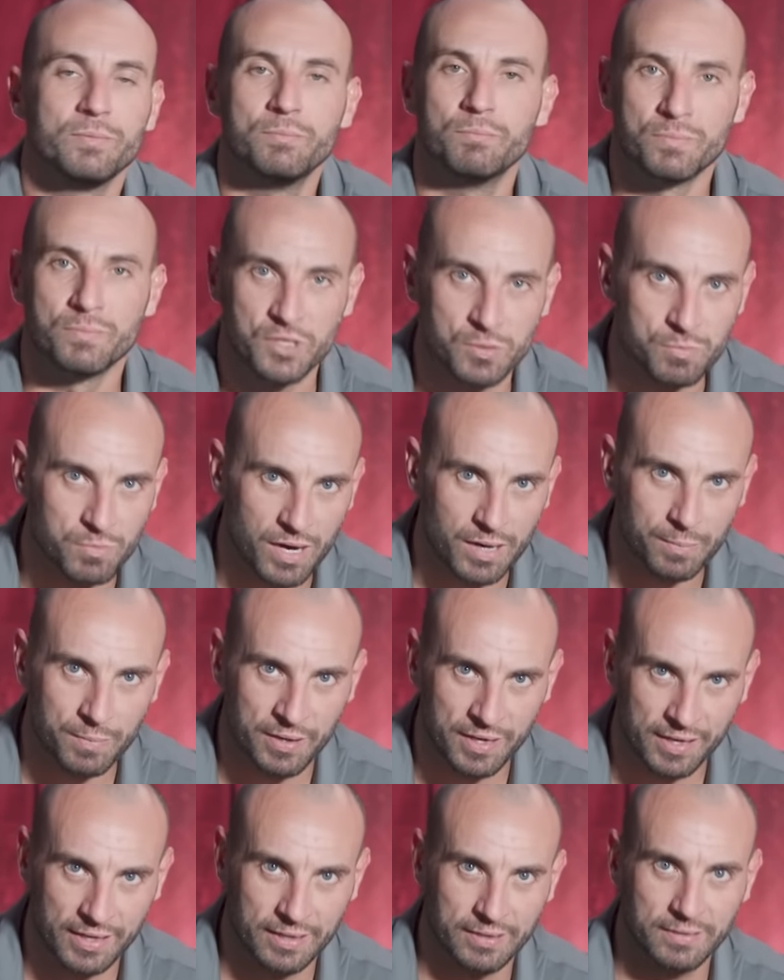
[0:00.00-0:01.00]
You might be
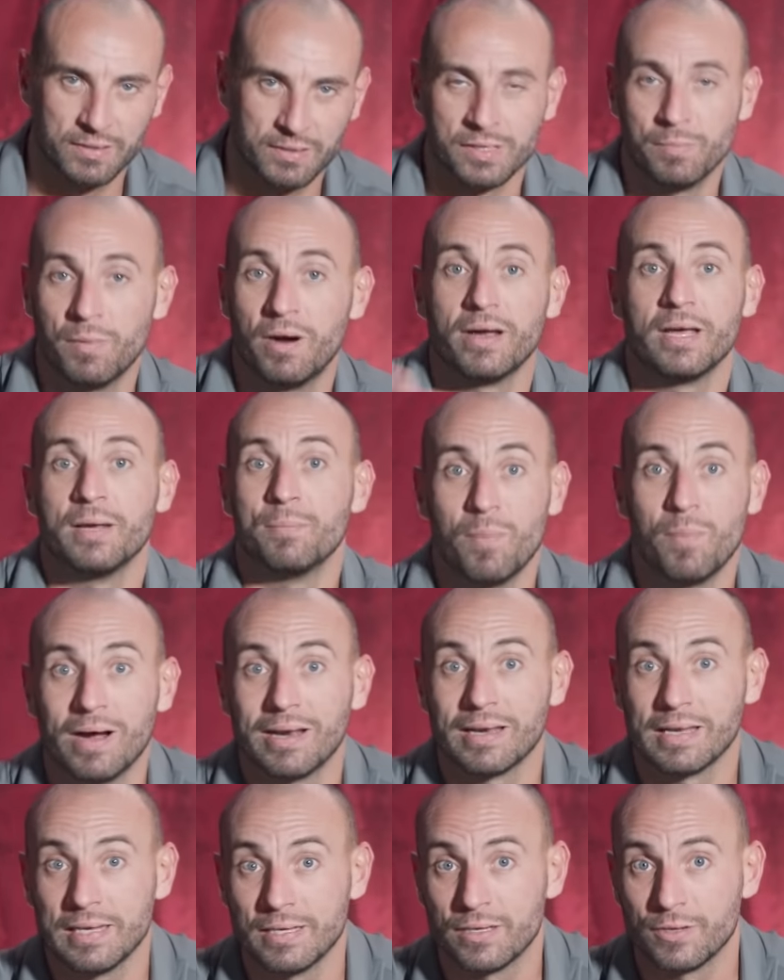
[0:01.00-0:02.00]
able to get, you might, it might
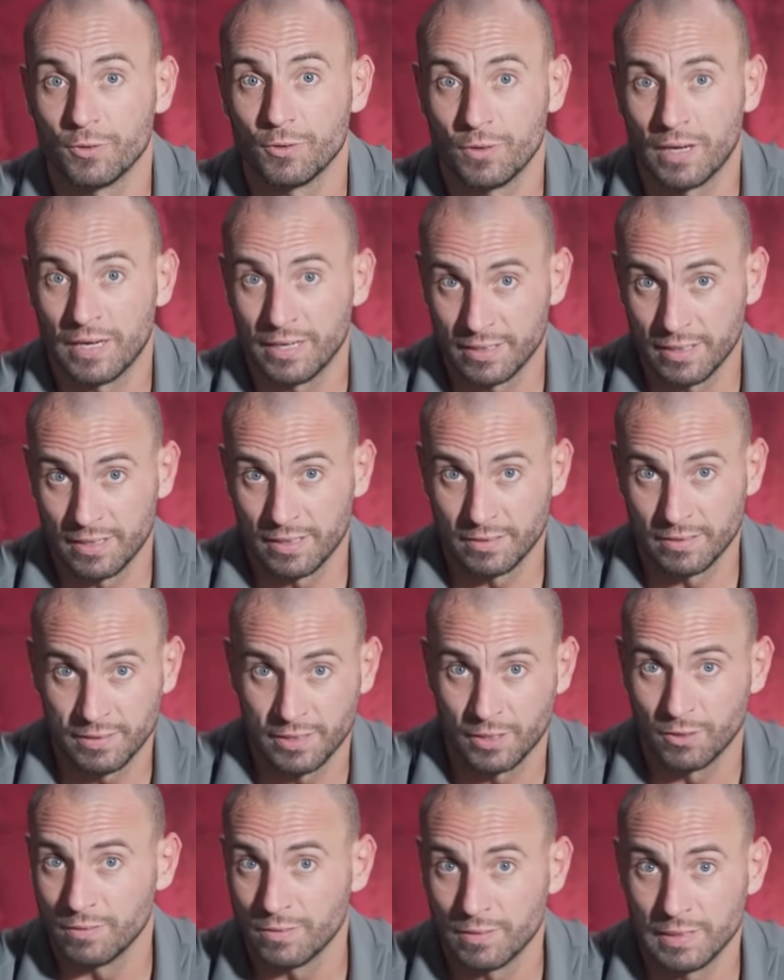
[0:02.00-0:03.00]
lead to a, uh, you know,